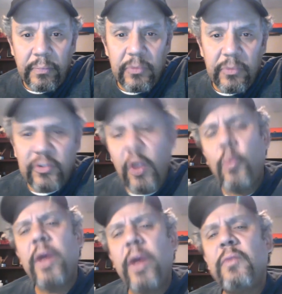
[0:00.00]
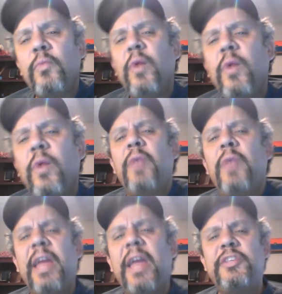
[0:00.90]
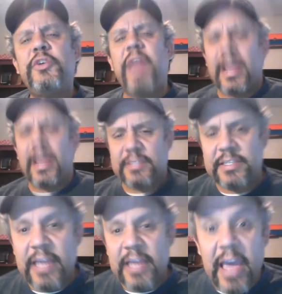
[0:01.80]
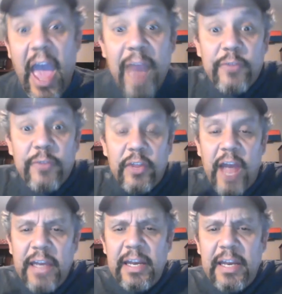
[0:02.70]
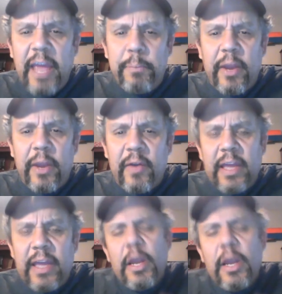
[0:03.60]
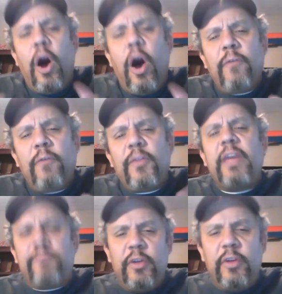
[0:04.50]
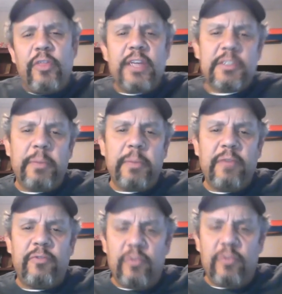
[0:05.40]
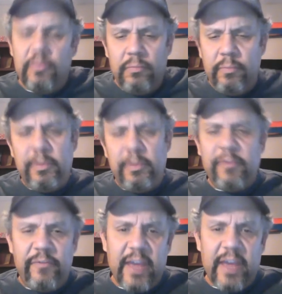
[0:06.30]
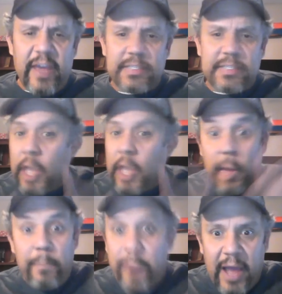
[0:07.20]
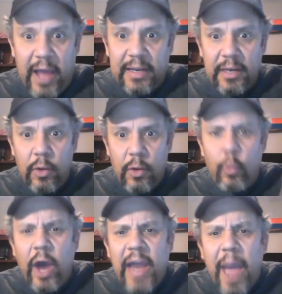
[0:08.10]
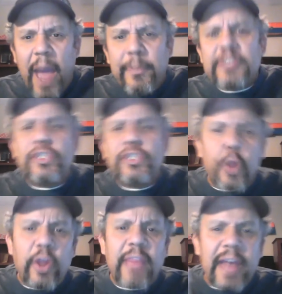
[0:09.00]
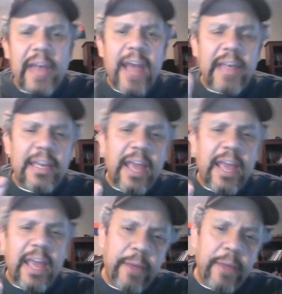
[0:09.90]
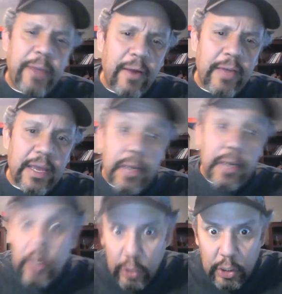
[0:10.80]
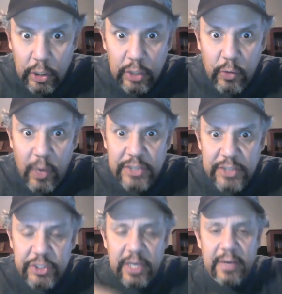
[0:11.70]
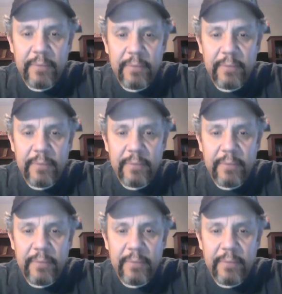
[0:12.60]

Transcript: So what will I do next? After the 90-day period, hopefully a few things will be fixed. But what happens during that 90-day period? Good question.